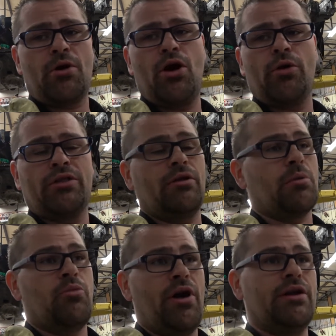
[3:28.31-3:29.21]
coated. They're
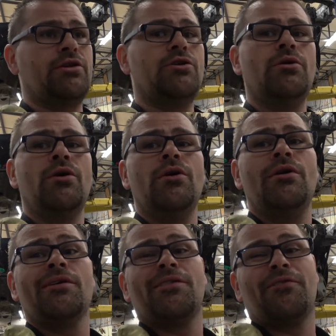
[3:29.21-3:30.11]
like brand new.
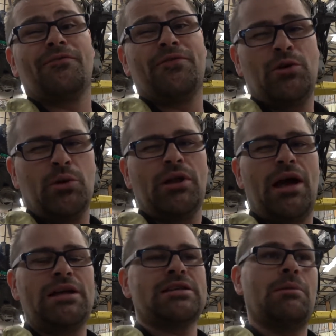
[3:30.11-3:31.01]
The fuel
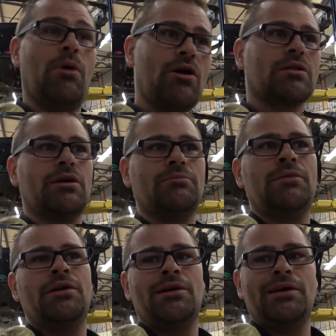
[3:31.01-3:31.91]
lines, I marked them.
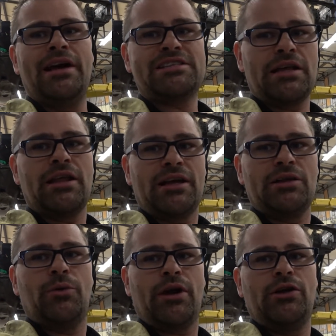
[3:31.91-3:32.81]
It's
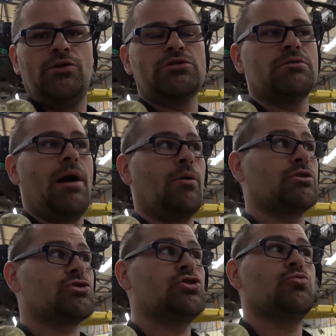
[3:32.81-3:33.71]
unlikely we're gonna use them. I would
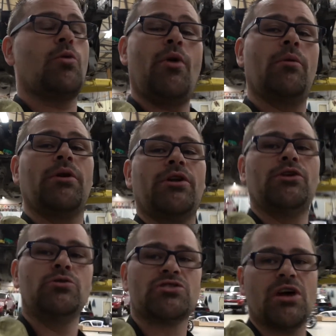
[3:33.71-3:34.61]
assume we're probably gonna
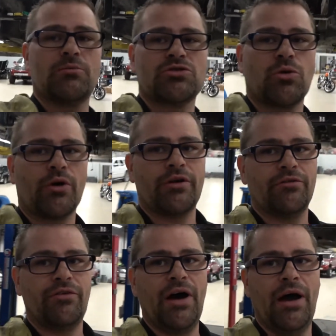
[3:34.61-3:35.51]
use some sort
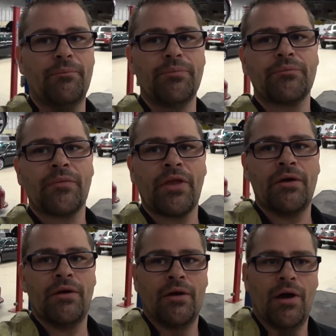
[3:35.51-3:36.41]
of um,
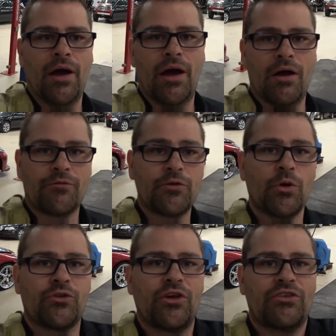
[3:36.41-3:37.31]
uh,
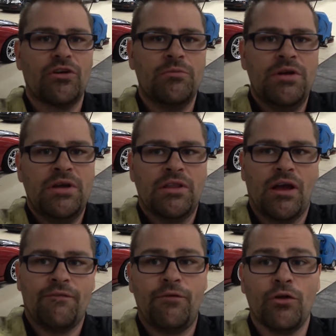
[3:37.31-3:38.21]
fuel system,
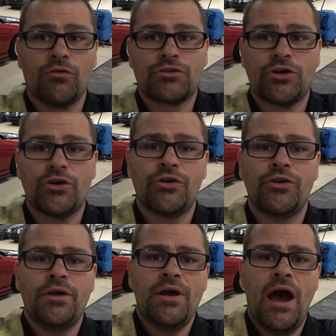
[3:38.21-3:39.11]
like a full
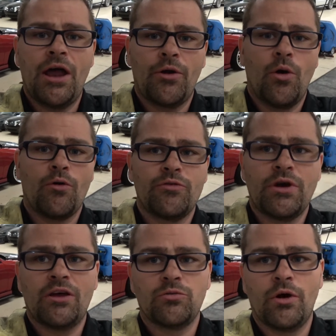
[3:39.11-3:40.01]
return. I don't know if you
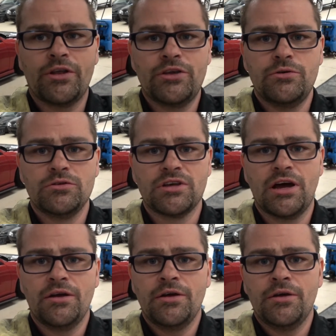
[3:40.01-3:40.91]
guys want to use a,